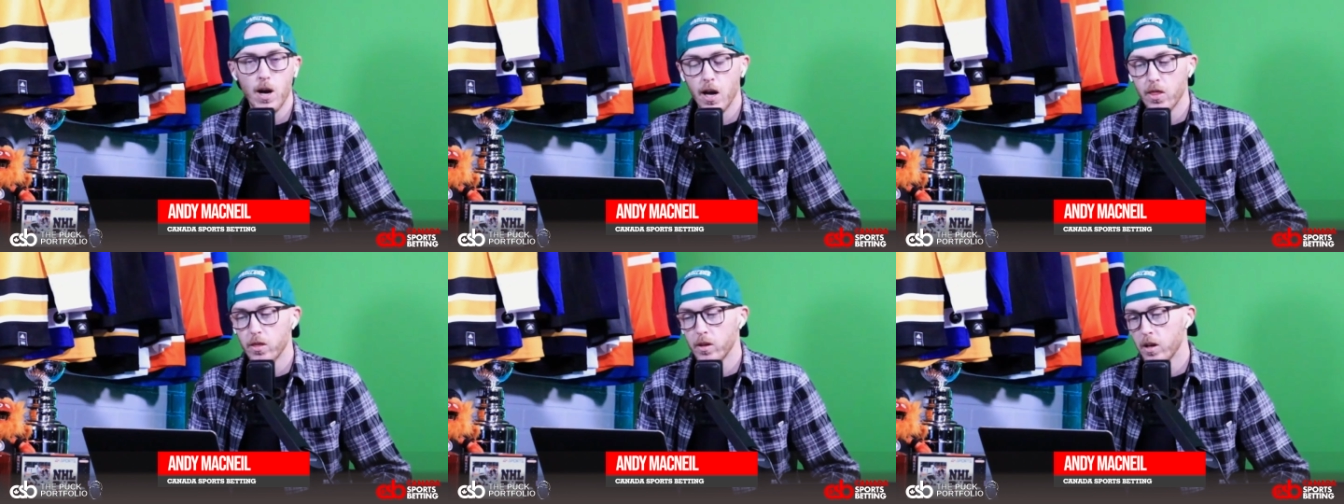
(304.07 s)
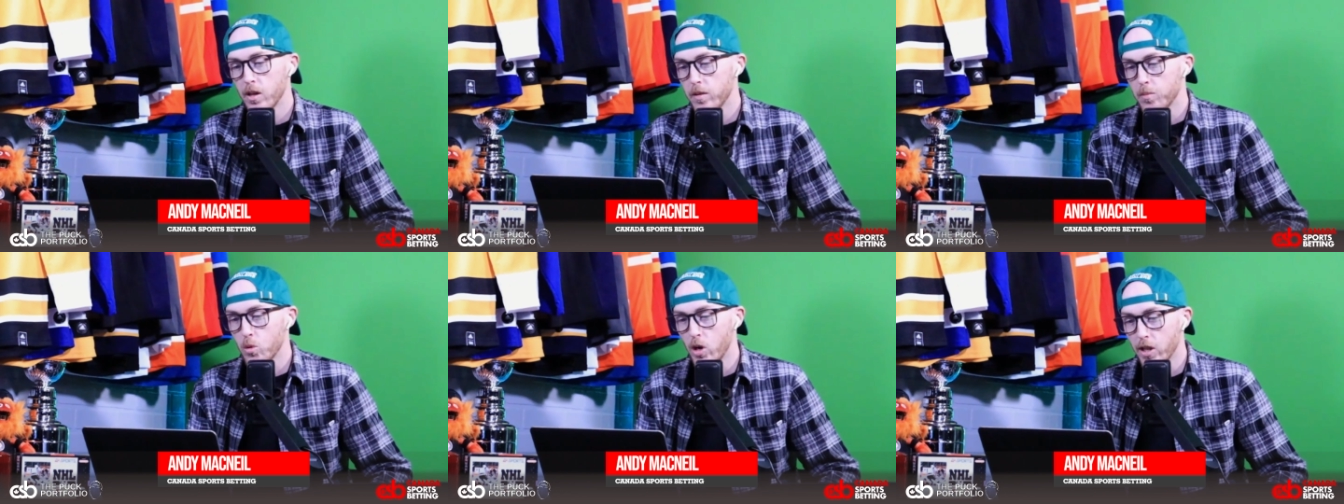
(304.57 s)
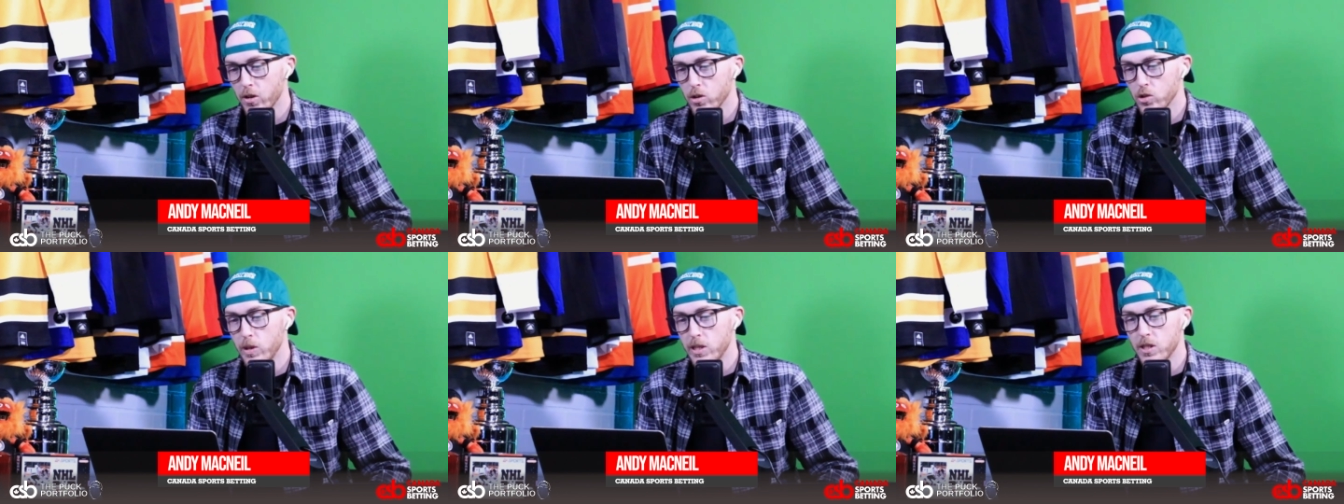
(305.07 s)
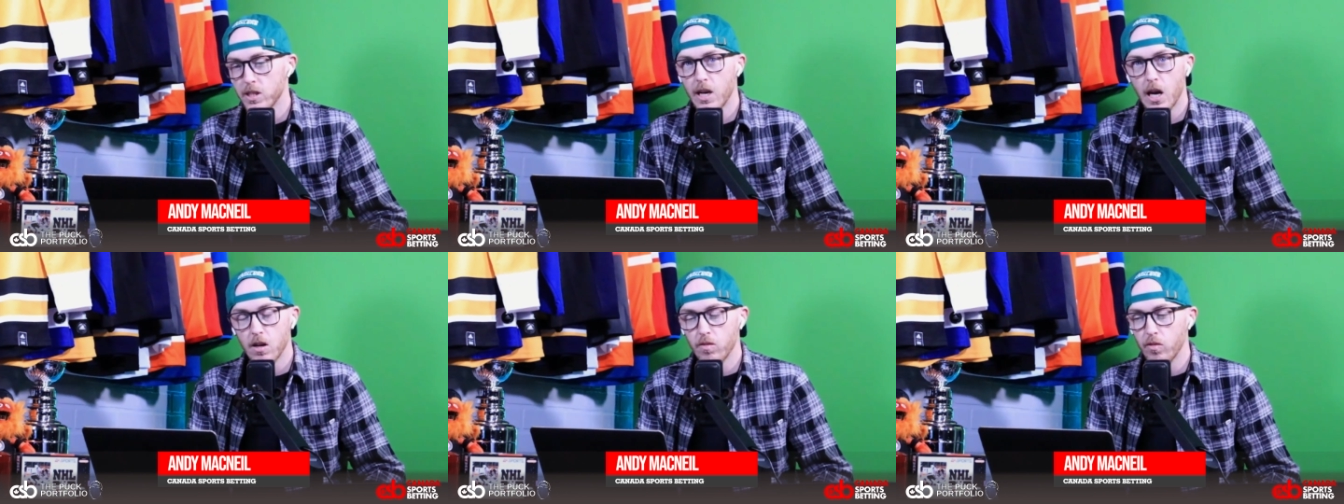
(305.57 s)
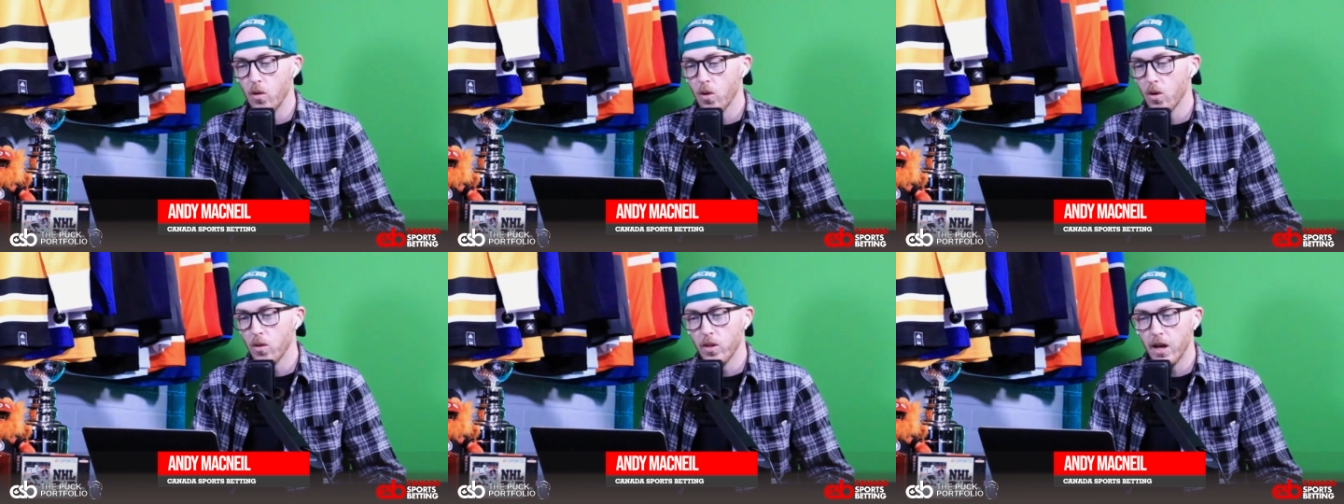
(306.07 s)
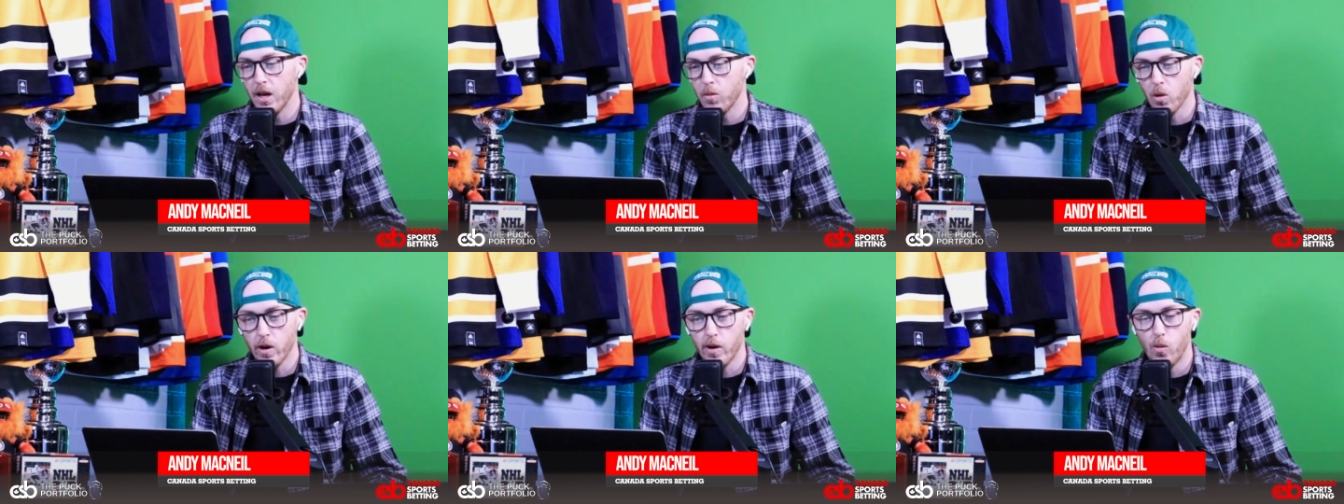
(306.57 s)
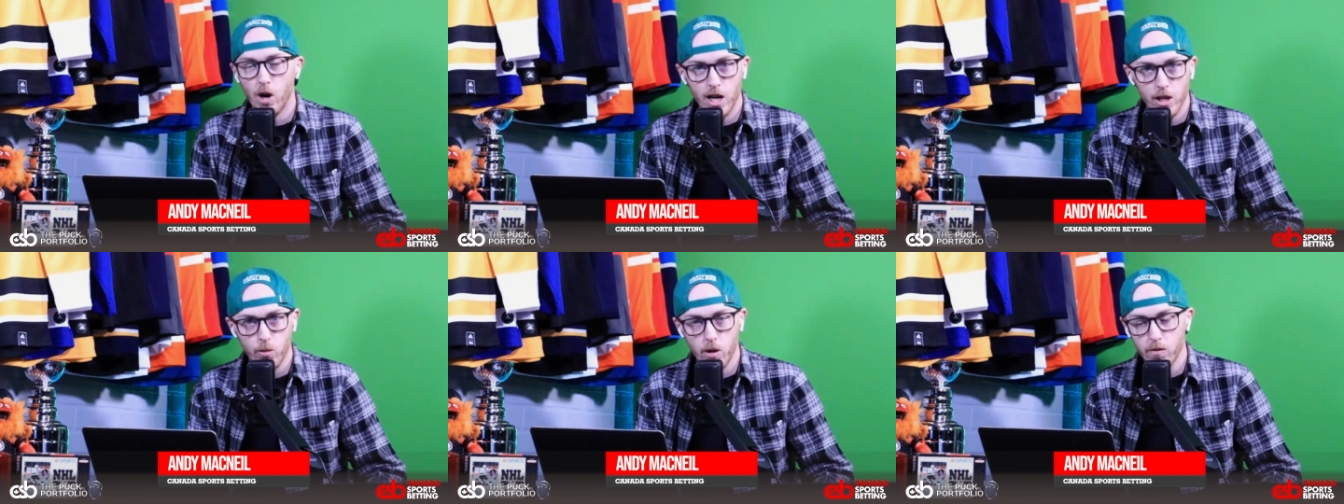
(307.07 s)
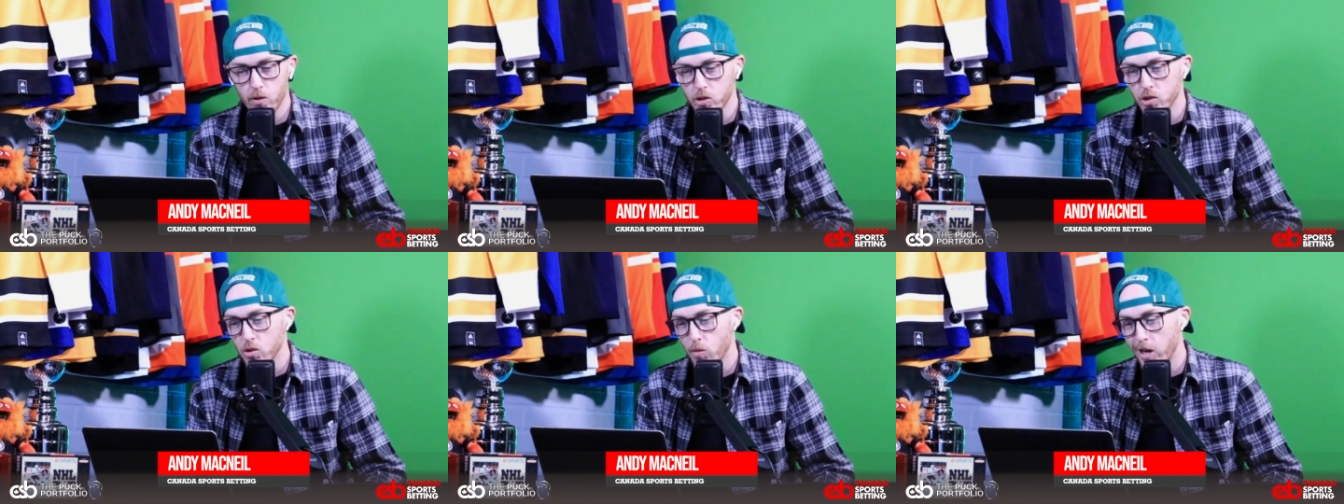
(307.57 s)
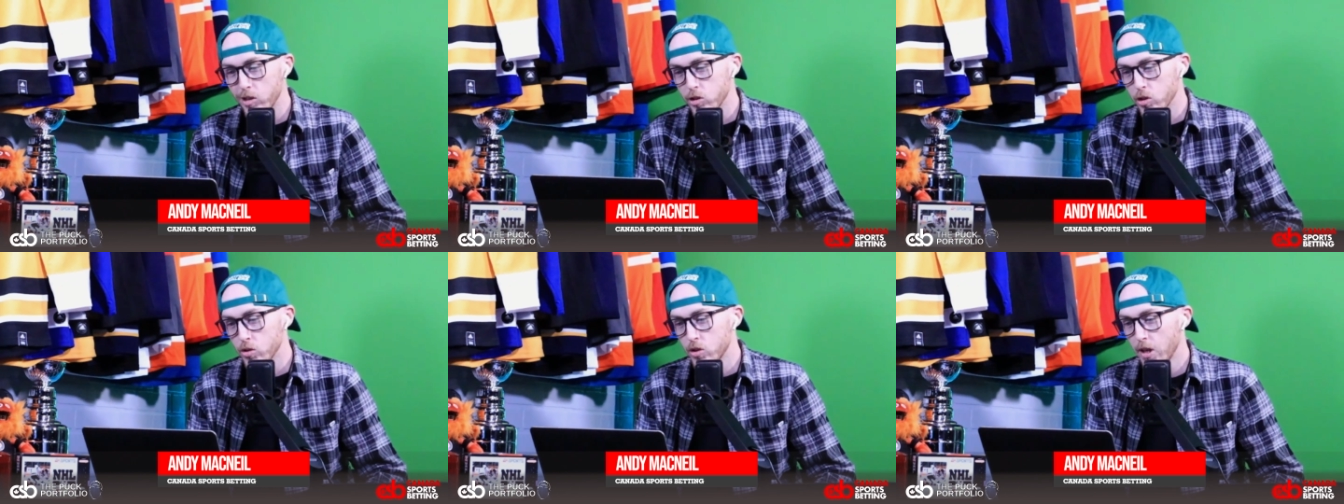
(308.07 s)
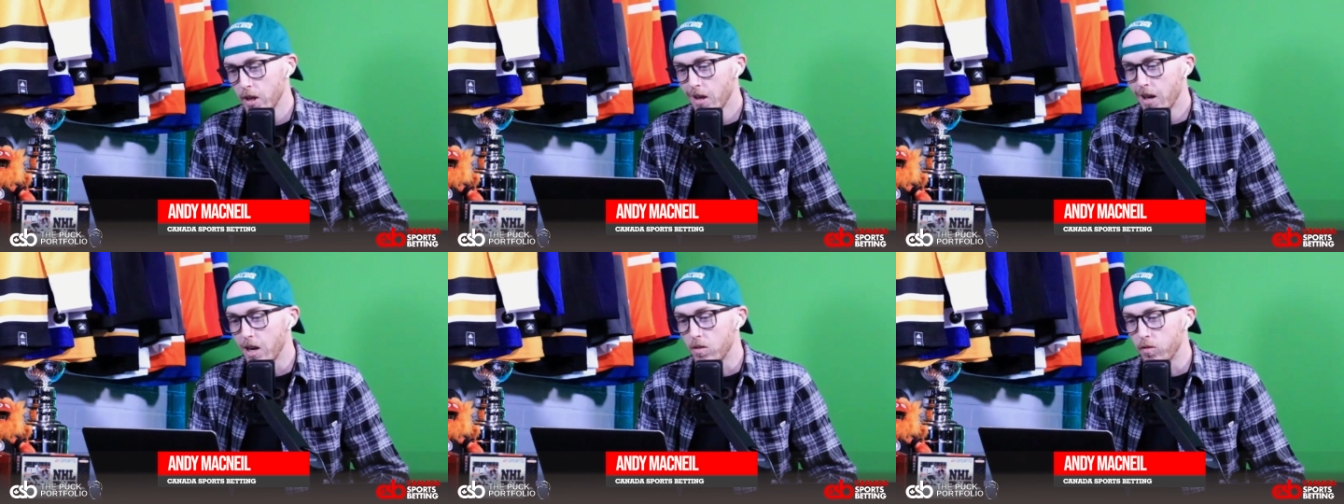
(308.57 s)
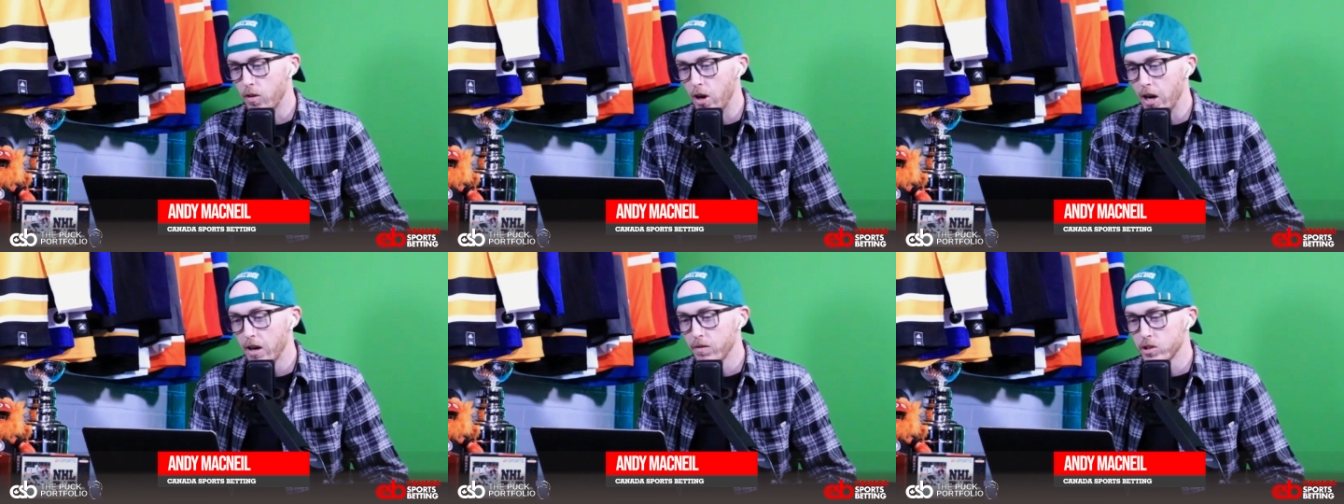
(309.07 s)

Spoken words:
on the Predators recently, 8-4. They were in a wild one versus the Rangers, 8-5.